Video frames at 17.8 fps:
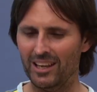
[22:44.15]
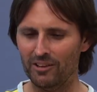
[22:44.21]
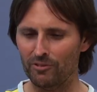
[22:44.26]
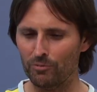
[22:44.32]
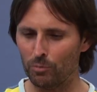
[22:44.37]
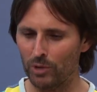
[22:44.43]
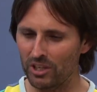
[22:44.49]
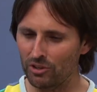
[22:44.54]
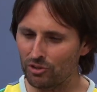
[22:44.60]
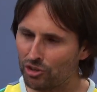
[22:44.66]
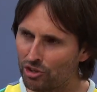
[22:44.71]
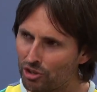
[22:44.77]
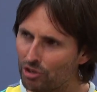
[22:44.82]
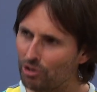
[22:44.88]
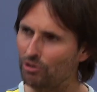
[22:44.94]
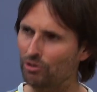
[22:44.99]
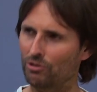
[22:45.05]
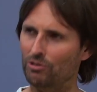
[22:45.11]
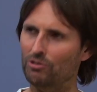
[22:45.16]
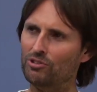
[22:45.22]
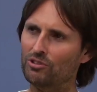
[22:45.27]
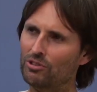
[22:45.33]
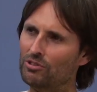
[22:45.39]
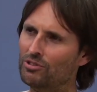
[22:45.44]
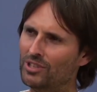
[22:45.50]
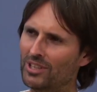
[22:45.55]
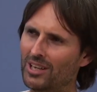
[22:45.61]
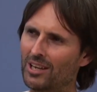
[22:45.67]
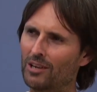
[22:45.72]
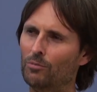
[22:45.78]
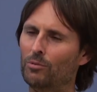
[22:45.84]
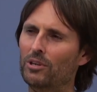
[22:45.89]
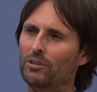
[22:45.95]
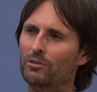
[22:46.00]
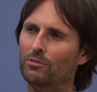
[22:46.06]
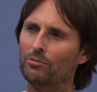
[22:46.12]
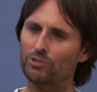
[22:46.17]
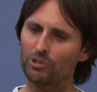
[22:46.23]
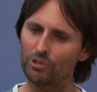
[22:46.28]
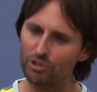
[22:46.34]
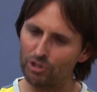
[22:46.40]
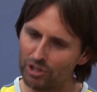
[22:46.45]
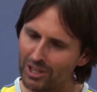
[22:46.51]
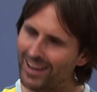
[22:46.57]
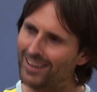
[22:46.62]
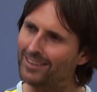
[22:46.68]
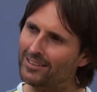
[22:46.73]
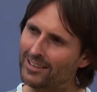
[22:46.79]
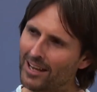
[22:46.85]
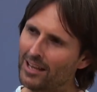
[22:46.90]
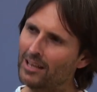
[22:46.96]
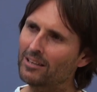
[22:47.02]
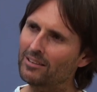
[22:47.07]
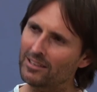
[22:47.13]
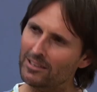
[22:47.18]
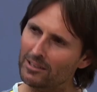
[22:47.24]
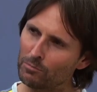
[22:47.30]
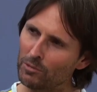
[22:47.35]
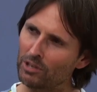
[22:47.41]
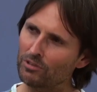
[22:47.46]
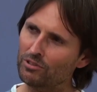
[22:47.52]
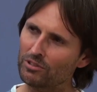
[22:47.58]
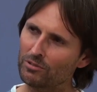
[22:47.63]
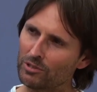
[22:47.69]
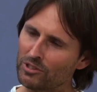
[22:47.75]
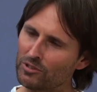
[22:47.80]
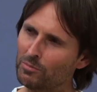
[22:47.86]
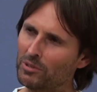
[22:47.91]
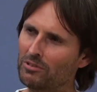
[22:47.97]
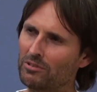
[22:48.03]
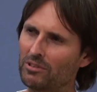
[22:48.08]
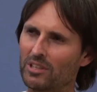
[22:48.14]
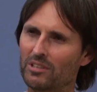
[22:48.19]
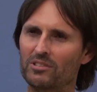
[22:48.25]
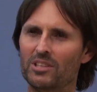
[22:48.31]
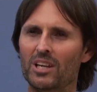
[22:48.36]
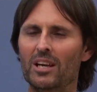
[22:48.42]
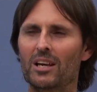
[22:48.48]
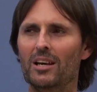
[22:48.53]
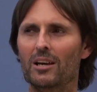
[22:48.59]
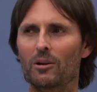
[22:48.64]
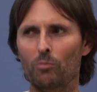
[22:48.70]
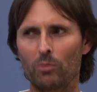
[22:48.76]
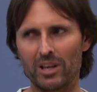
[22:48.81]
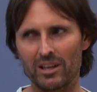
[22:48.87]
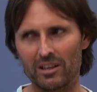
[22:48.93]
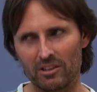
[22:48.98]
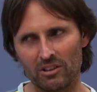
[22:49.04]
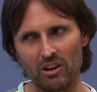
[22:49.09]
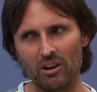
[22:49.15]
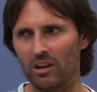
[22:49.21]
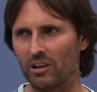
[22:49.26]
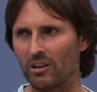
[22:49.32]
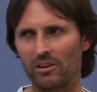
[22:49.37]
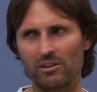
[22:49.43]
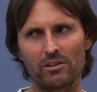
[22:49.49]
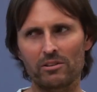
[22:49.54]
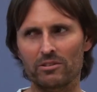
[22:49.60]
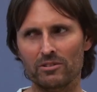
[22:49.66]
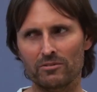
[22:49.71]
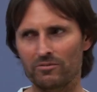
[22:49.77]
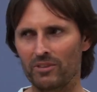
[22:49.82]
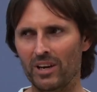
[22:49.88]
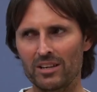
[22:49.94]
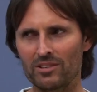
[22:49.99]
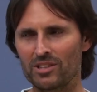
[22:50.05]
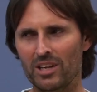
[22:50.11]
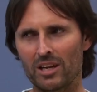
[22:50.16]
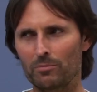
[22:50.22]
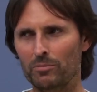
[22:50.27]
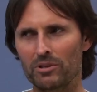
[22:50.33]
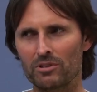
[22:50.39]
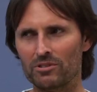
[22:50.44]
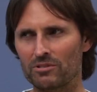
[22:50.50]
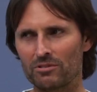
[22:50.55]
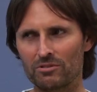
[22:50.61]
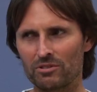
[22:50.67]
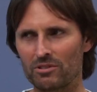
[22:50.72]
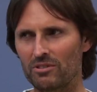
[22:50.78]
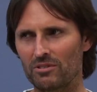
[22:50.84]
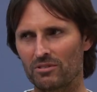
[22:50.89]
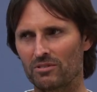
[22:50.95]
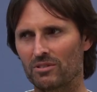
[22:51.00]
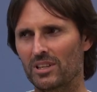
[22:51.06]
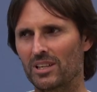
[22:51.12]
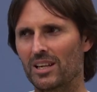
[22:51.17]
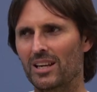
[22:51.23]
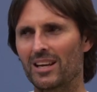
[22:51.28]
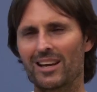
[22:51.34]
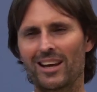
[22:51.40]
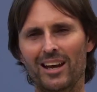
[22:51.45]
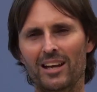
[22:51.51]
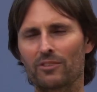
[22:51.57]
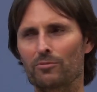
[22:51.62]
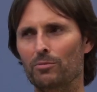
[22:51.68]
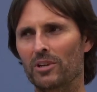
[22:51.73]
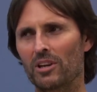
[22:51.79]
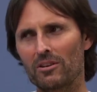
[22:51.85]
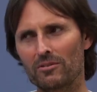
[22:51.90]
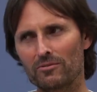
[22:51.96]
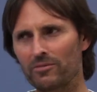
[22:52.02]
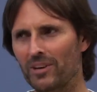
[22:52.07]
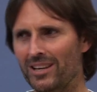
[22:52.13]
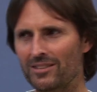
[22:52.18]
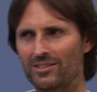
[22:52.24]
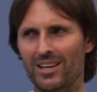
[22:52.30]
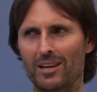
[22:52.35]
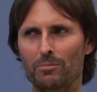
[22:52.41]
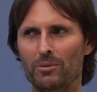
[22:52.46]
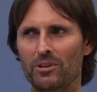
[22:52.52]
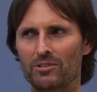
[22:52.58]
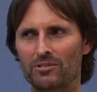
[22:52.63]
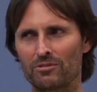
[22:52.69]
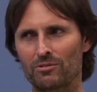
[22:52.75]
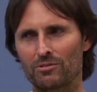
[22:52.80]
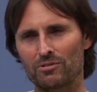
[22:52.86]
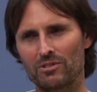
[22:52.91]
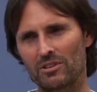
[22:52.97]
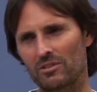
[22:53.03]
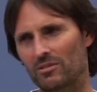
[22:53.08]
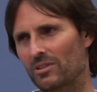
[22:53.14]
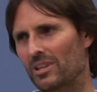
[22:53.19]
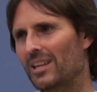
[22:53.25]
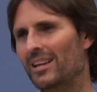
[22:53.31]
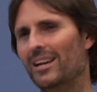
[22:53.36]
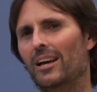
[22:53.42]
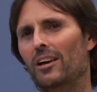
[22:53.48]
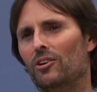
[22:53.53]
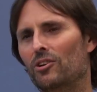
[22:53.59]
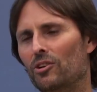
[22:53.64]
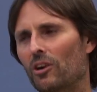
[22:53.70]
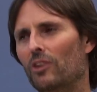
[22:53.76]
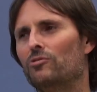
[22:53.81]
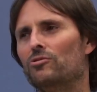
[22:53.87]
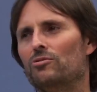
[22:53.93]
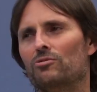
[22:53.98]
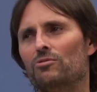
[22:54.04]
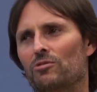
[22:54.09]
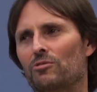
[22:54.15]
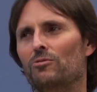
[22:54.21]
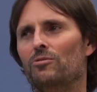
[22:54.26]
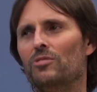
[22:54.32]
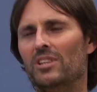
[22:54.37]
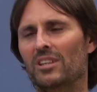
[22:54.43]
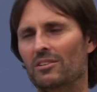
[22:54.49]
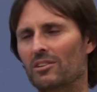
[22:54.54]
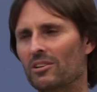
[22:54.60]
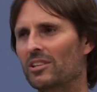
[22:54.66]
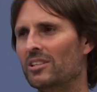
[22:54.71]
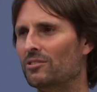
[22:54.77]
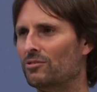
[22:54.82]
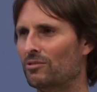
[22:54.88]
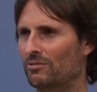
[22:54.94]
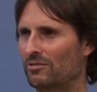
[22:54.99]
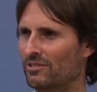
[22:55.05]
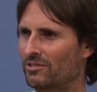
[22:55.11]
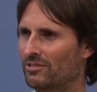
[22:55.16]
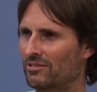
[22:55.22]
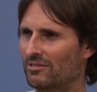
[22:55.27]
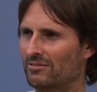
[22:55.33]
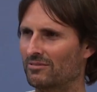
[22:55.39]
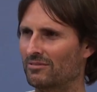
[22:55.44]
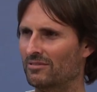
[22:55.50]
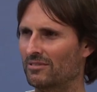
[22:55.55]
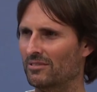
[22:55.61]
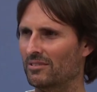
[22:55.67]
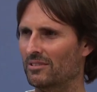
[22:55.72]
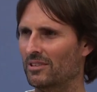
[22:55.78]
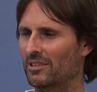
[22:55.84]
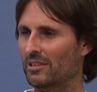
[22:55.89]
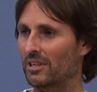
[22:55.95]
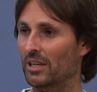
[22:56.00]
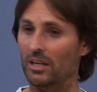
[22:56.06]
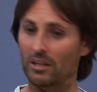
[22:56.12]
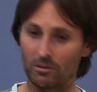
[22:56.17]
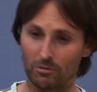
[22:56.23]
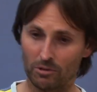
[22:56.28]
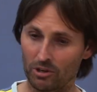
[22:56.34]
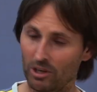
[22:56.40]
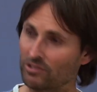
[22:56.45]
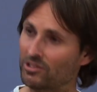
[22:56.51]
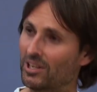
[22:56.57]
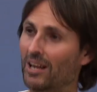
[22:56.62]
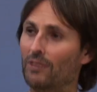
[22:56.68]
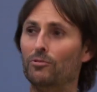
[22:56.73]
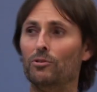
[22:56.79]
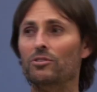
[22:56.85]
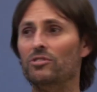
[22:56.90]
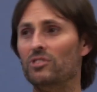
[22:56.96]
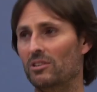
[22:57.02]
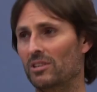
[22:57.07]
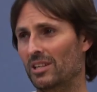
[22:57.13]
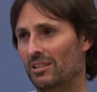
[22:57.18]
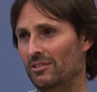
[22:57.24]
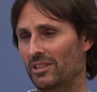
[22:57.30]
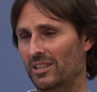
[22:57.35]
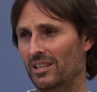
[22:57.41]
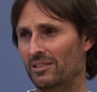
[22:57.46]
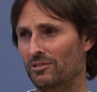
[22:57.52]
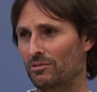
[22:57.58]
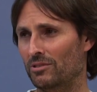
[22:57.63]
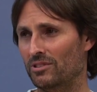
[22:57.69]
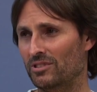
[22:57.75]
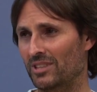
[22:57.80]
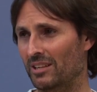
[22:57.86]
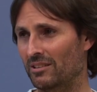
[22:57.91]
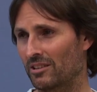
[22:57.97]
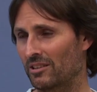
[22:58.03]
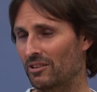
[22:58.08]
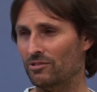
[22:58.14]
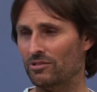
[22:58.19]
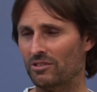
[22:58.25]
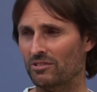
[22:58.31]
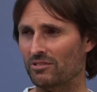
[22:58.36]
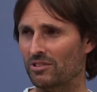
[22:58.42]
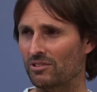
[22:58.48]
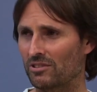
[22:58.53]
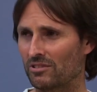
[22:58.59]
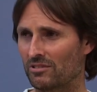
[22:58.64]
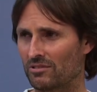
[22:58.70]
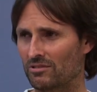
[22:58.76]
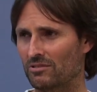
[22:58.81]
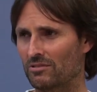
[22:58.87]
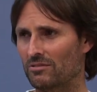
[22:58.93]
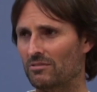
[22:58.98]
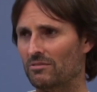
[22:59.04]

If we choose, using our will, to shut down the emotional experience, we are not going to face our personal truth. And if we don't face our personal truth, God's truth cannot enter us. Yeah. God's love also cannot enter us under those conditions.